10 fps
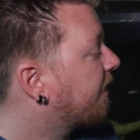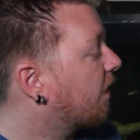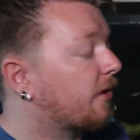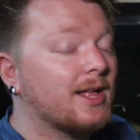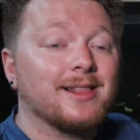
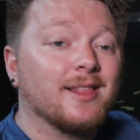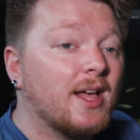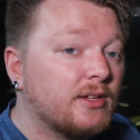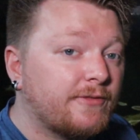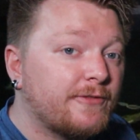They'll get
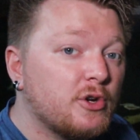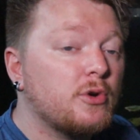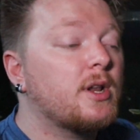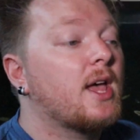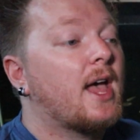less
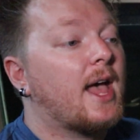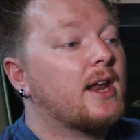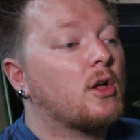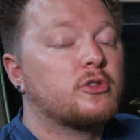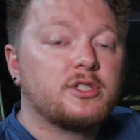food,
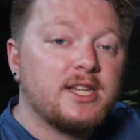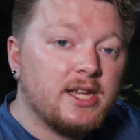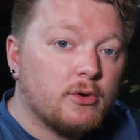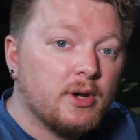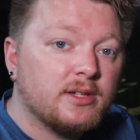and I'll
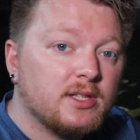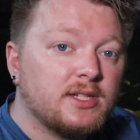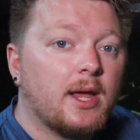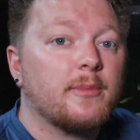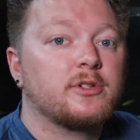decrease the
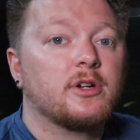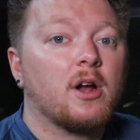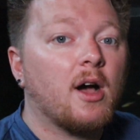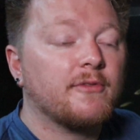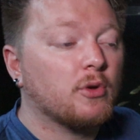temperature
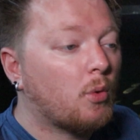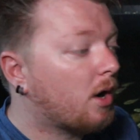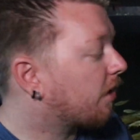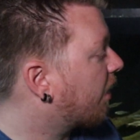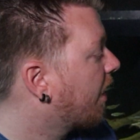of the
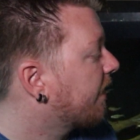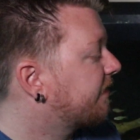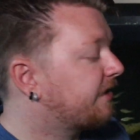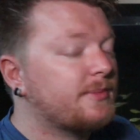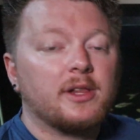water,
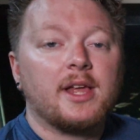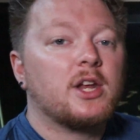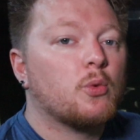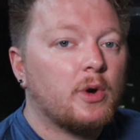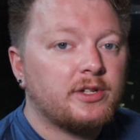
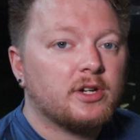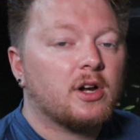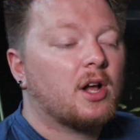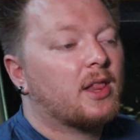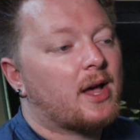simulating
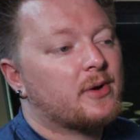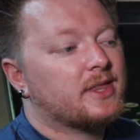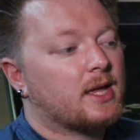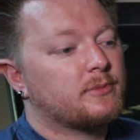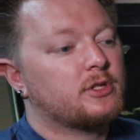winter,
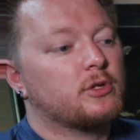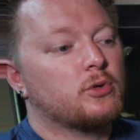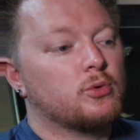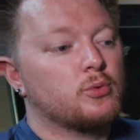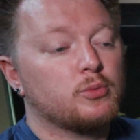allowing them
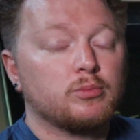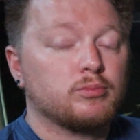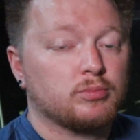to